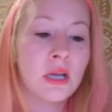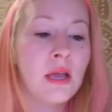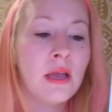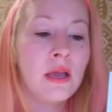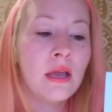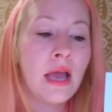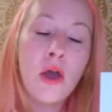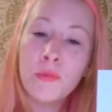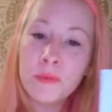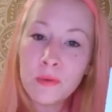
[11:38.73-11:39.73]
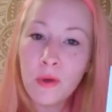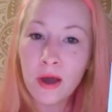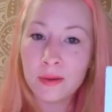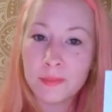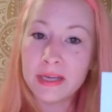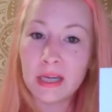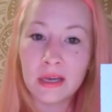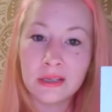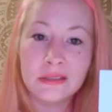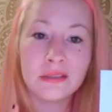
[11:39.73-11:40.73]
I hope you are,
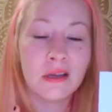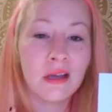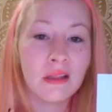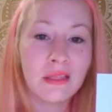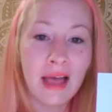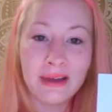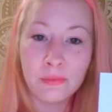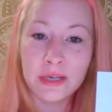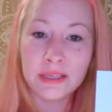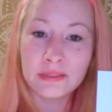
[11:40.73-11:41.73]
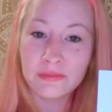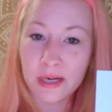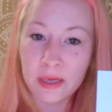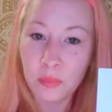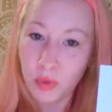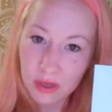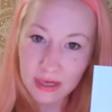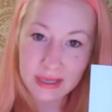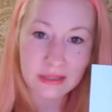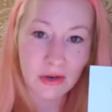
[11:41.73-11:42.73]
because line work is very important as
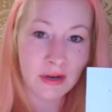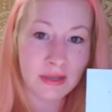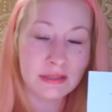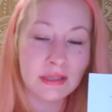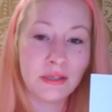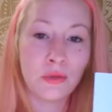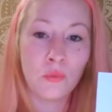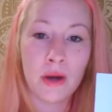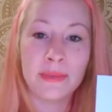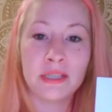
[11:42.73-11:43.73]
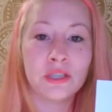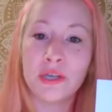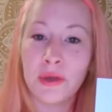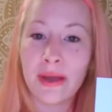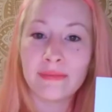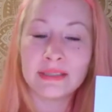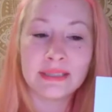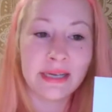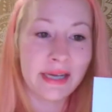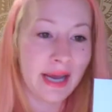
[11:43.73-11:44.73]
an artist, and you want to make sure you have a steady
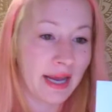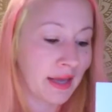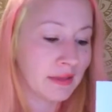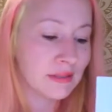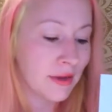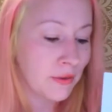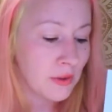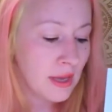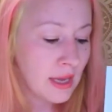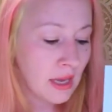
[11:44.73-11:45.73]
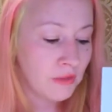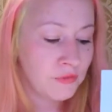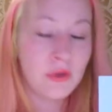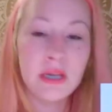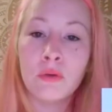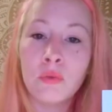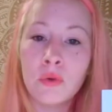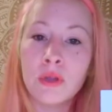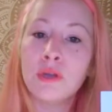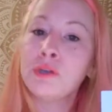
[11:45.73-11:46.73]
hand. So if you need a
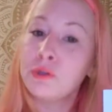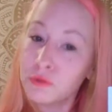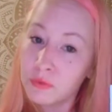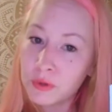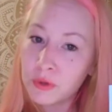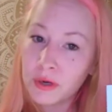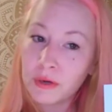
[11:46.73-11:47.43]
ruler, use a ruler,